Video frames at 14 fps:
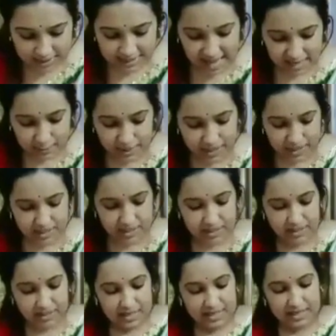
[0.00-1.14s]
That
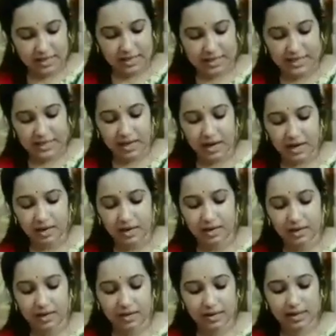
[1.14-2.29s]
means the deer
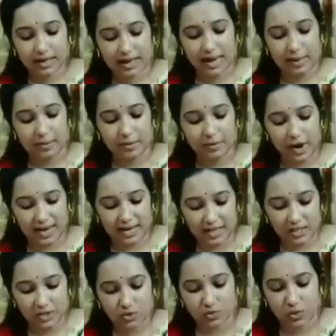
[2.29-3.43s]
came
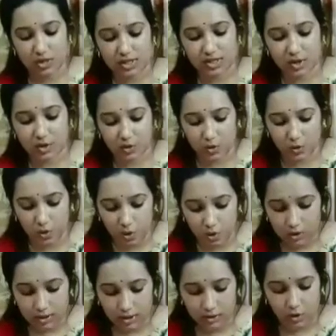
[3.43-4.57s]
running towards the
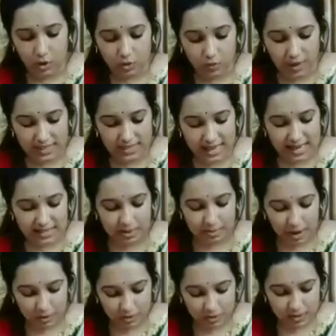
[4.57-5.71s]
crow, the tortoise, and the
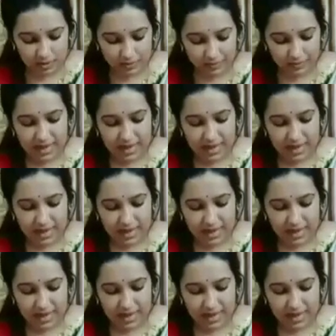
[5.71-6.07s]
mouse